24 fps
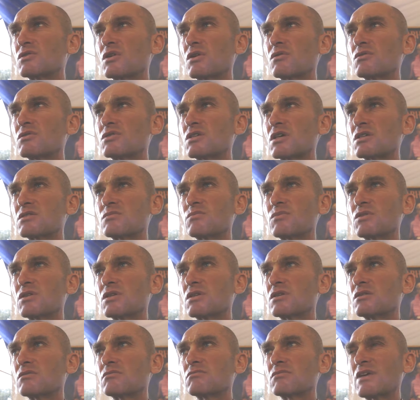no adjustment
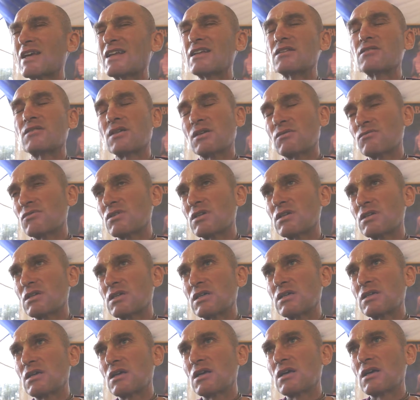in anything
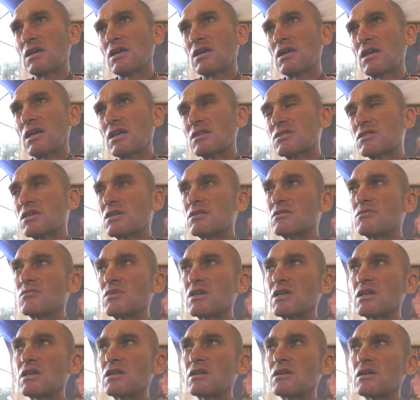really. It seemed to
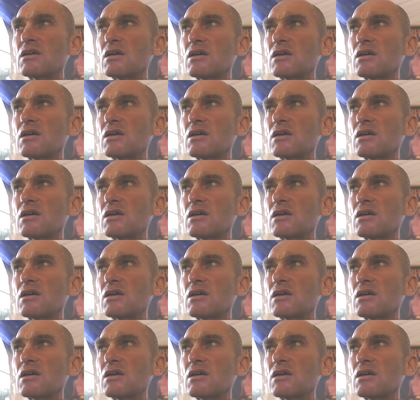me